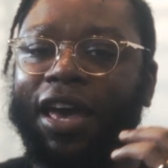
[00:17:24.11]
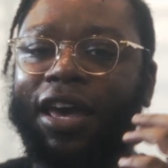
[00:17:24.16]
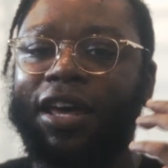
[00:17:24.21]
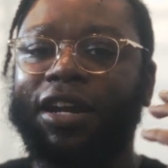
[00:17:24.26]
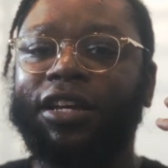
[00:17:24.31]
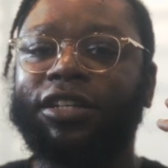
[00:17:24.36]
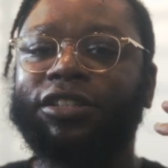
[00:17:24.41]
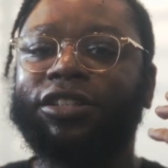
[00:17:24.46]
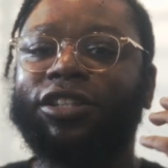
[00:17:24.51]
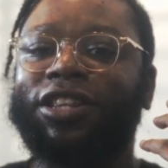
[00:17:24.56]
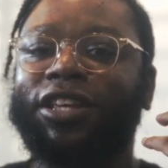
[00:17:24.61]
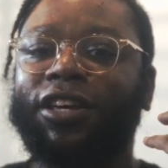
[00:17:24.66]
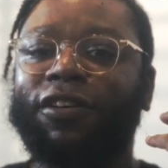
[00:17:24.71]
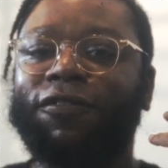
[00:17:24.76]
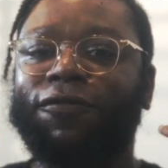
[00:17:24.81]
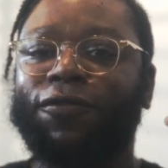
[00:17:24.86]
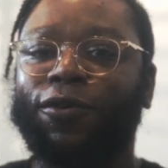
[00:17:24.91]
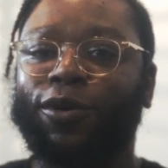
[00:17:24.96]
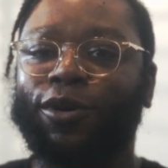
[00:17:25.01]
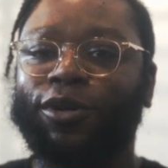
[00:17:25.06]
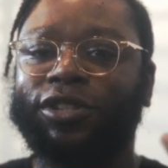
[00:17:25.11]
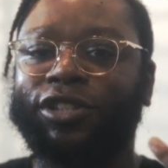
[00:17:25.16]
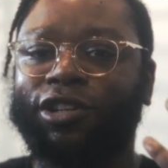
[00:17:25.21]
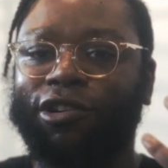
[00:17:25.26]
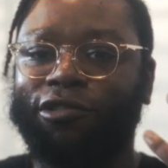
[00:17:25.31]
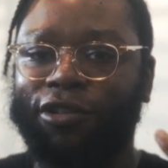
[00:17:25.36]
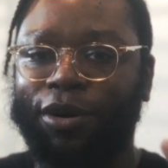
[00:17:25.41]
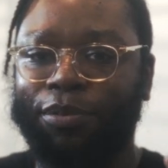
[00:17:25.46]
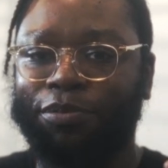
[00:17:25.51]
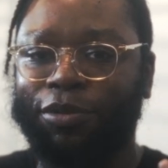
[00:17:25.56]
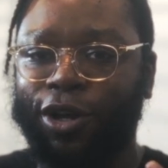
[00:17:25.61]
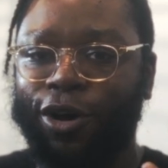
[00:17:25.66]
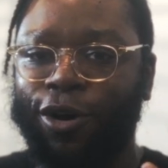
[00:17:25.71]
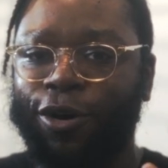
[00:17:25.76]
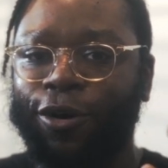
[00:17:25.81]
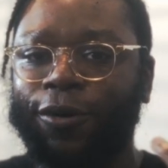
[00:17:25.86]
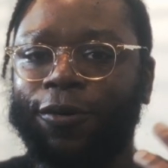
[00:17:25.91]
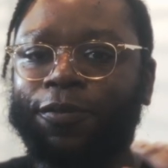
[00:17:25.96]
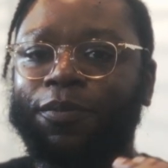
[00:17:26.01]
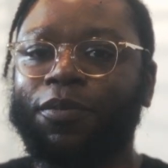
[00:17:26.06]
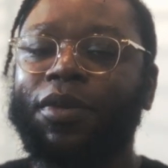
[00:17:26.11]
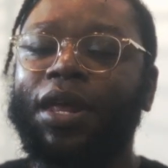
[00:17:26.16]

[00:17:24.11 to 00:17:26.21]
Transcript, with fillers: It is the first crypto,